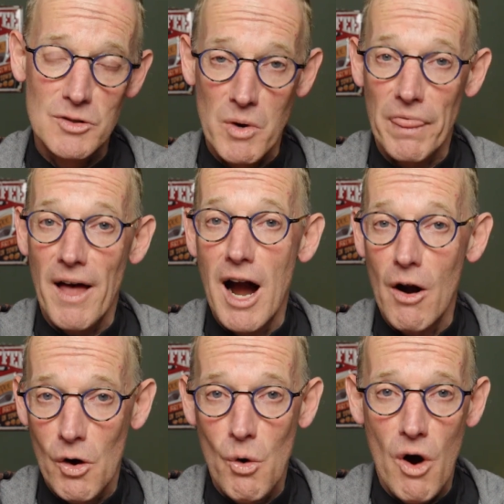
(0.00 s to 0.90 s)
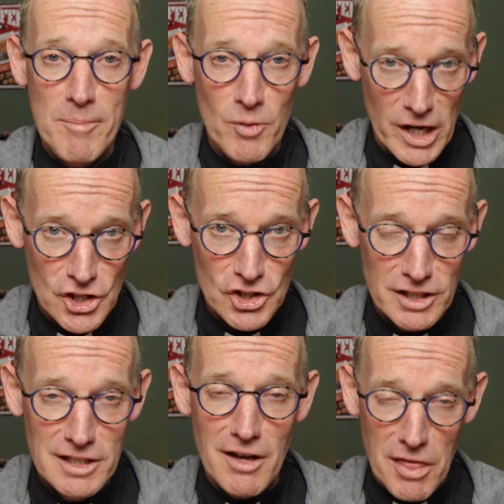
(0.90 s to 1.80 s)
with our
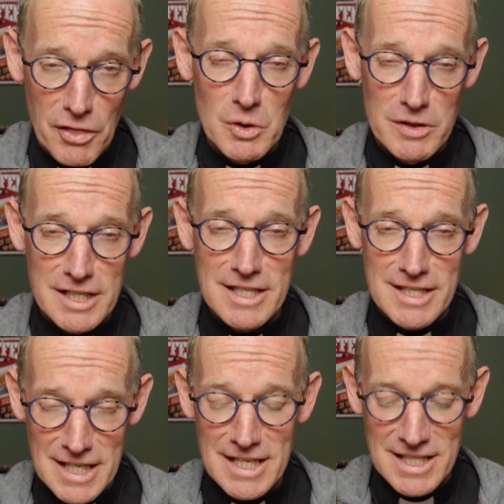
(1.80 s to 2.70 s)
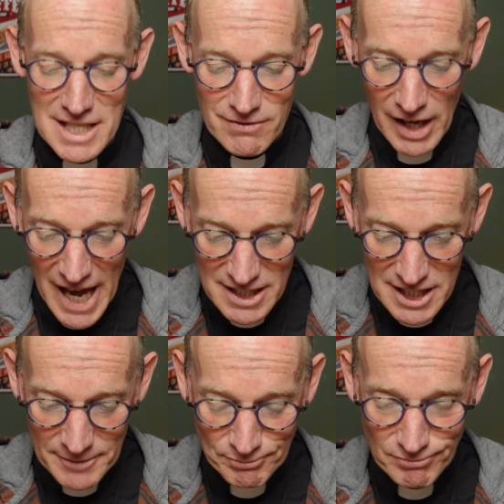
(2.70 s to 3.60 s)
cooperation through this season of Lent,